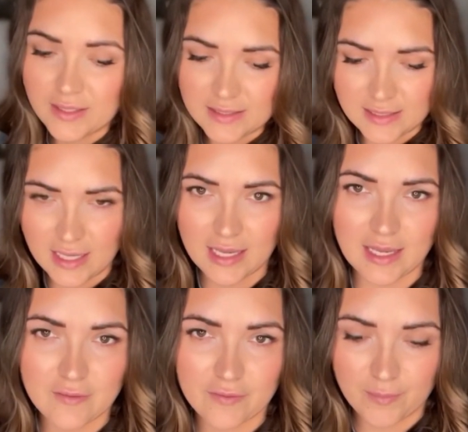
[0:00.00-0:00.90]
is taking
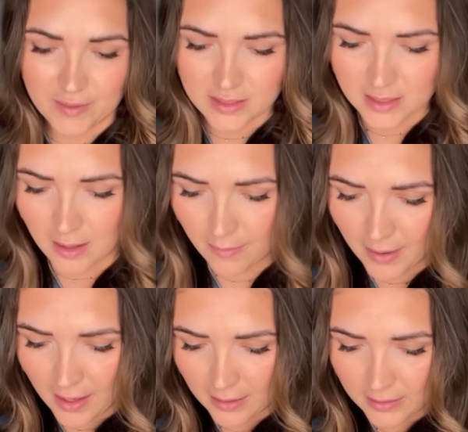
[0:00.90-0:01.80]
it from this
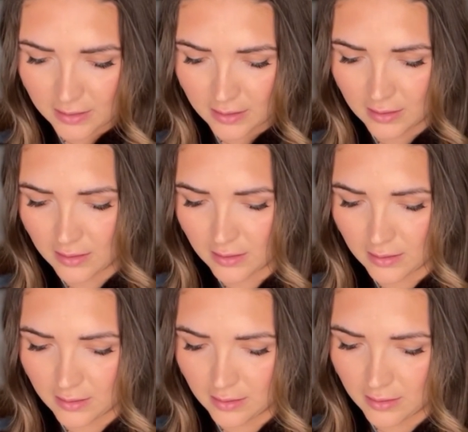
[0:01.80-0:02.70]
compact
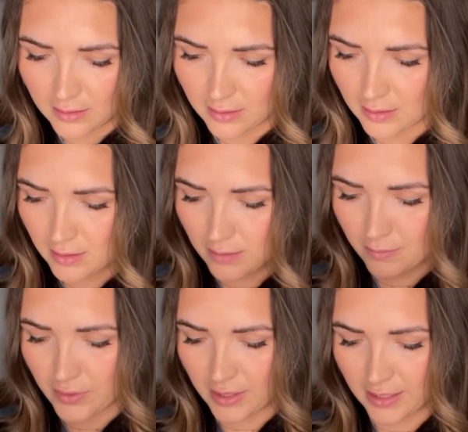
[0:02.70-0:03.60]
and
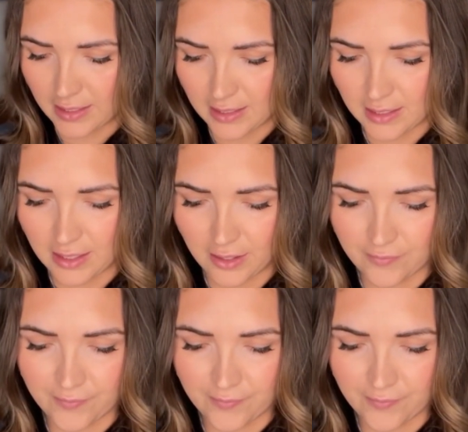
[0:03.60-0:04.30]
putting it in here.